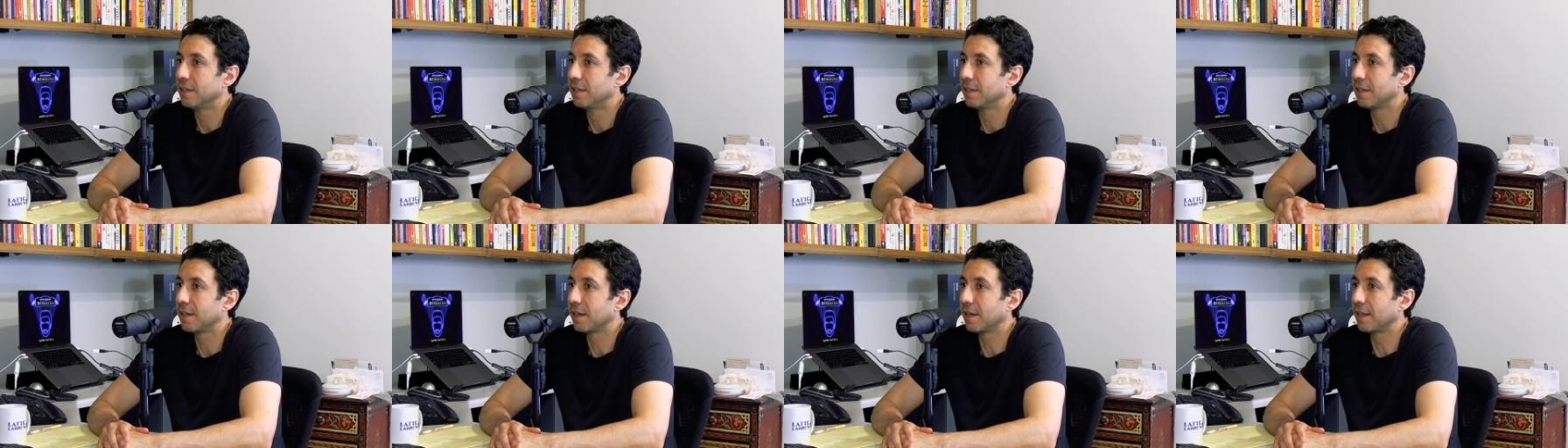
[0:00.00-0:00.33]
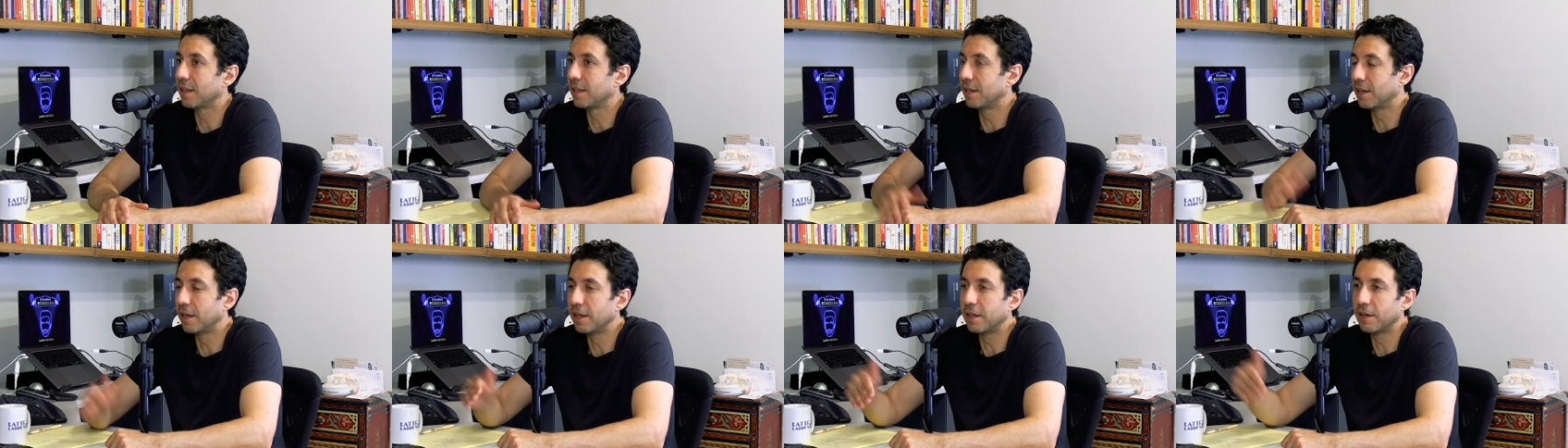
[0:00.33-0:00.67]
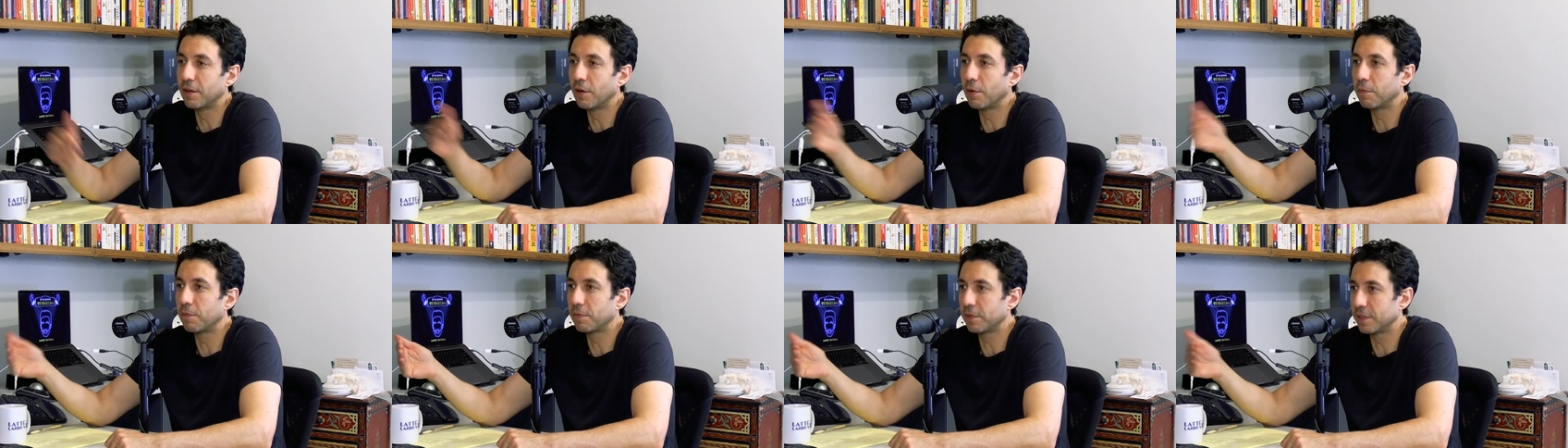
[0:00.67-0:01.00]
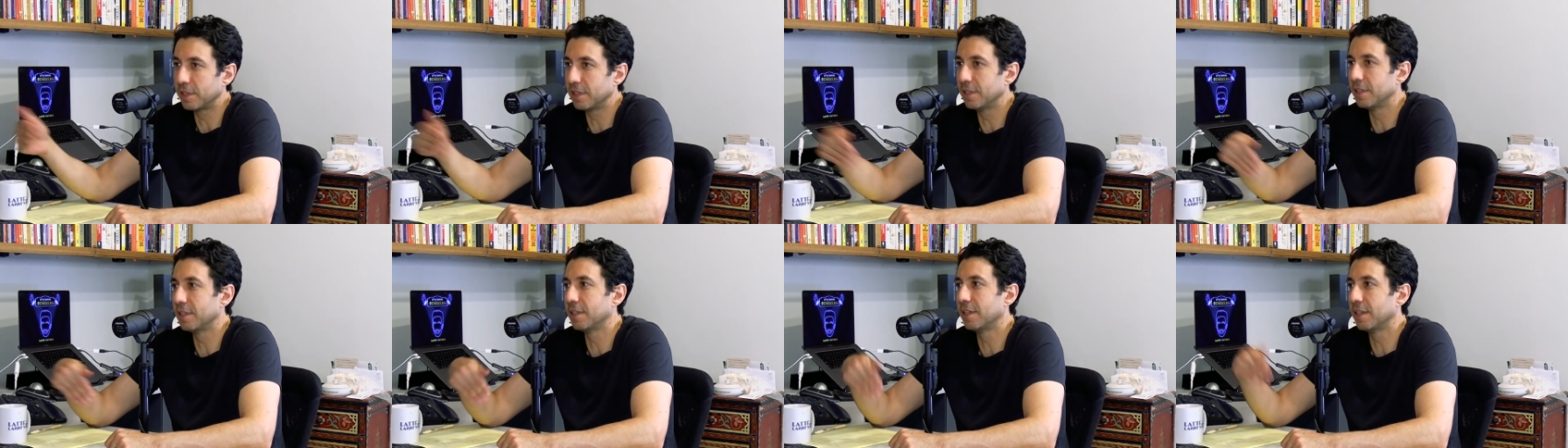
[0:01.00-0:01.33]
Yeah. And then
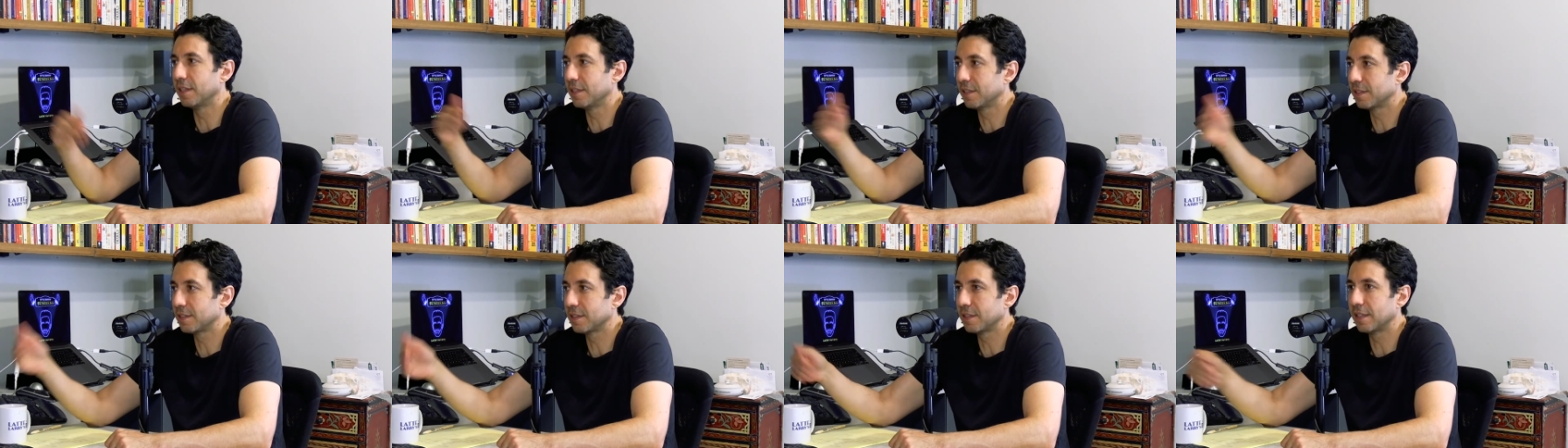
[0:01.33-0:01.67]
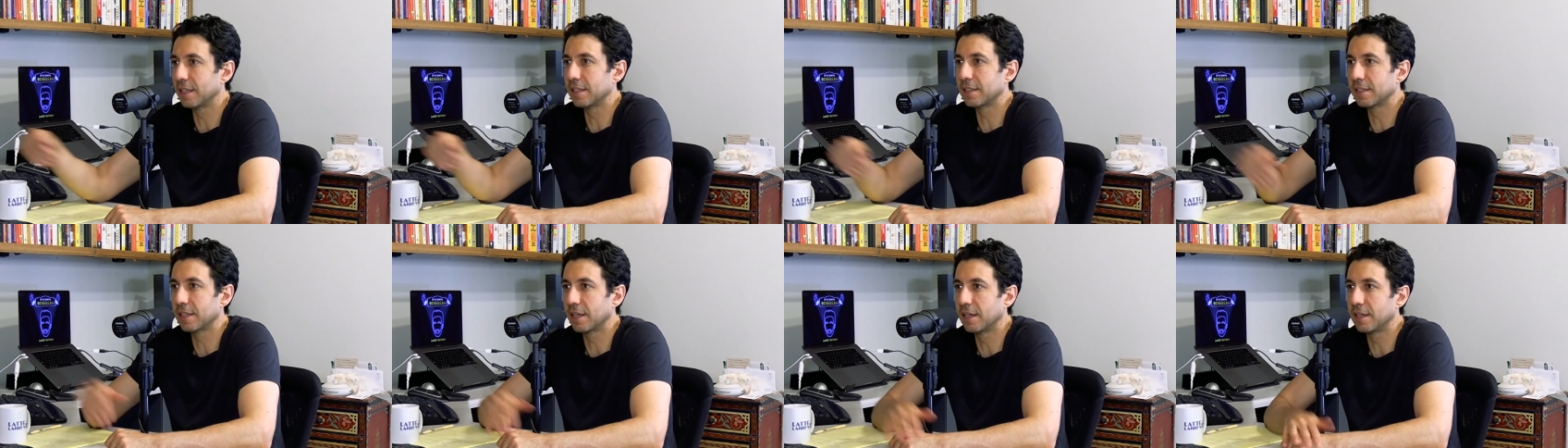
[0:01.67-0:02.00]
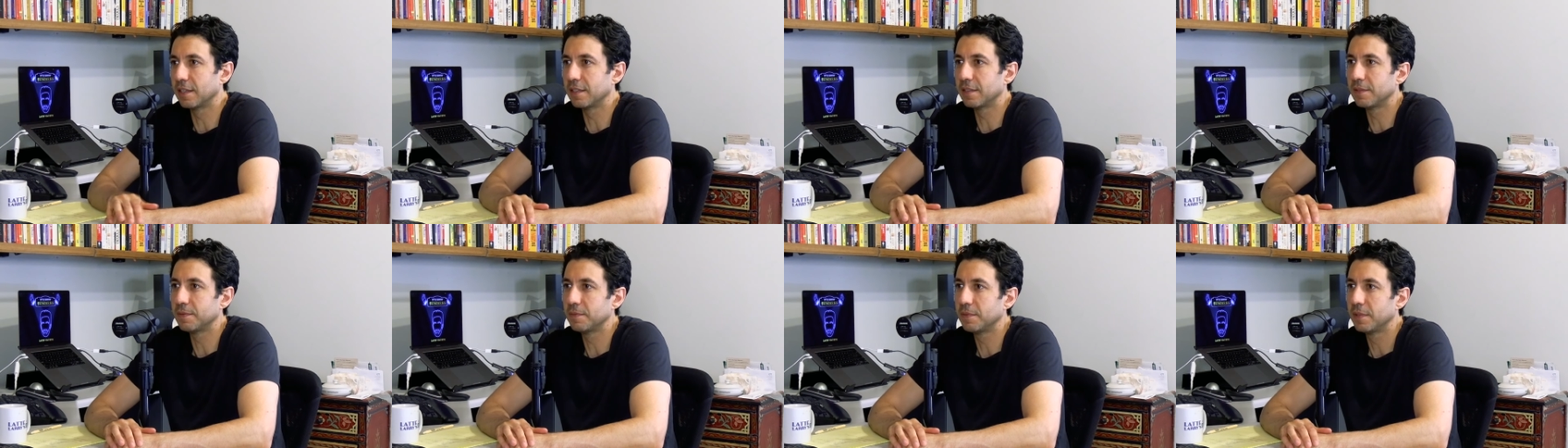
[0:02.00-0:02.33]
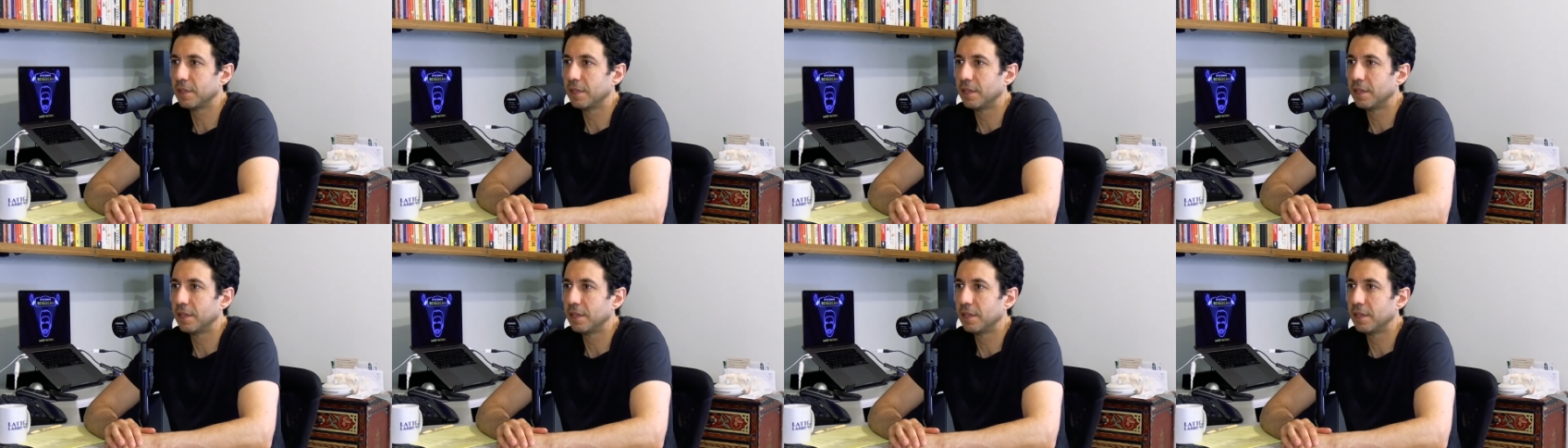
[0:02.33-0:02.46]
hopefully that they sell.